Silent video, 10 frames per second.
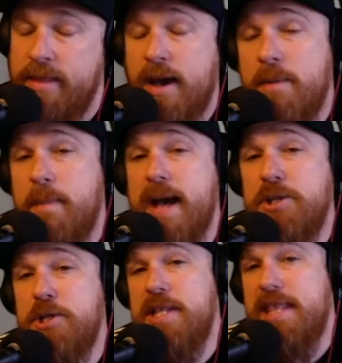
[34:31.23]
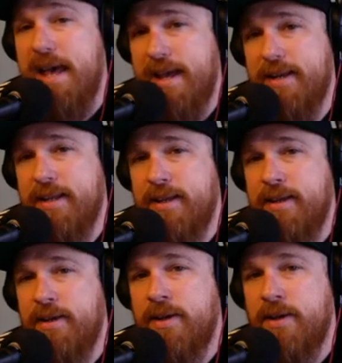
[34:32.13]
Imagine that
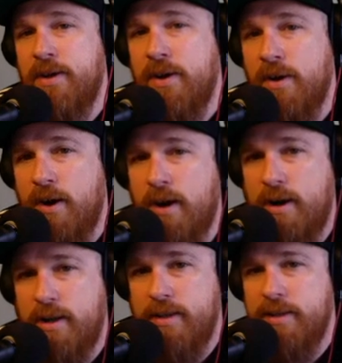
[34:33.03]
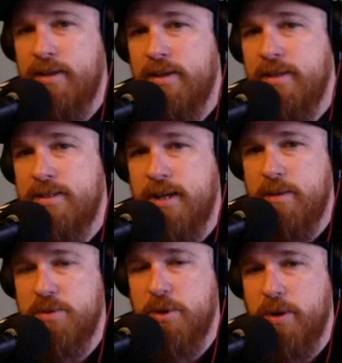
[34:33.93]
on
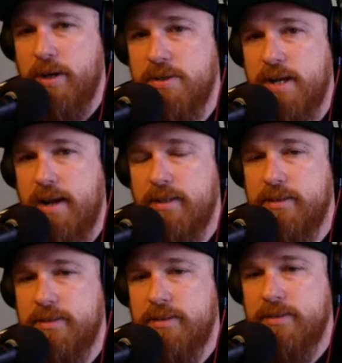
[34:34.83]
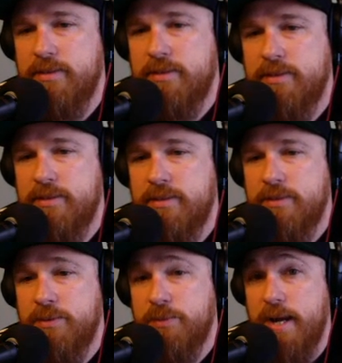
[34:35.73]
Tom Sawyer's Island,
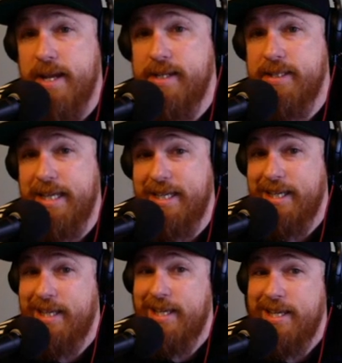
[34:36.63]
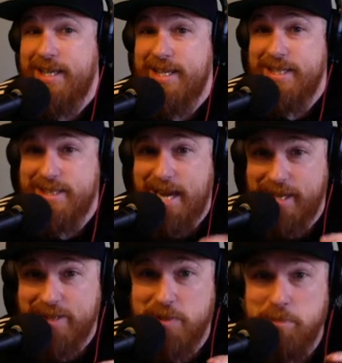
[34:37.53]
right? Like,
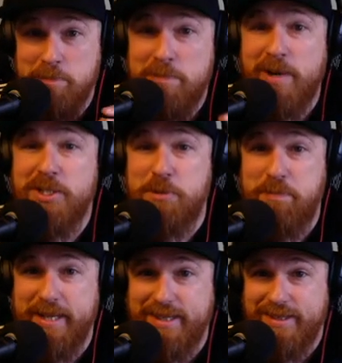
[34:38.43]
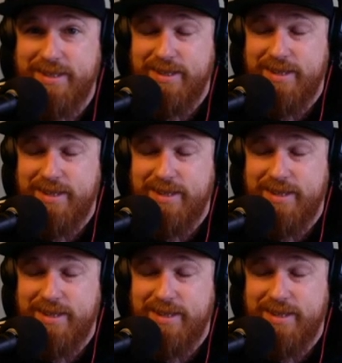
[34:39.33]
island's much bigger.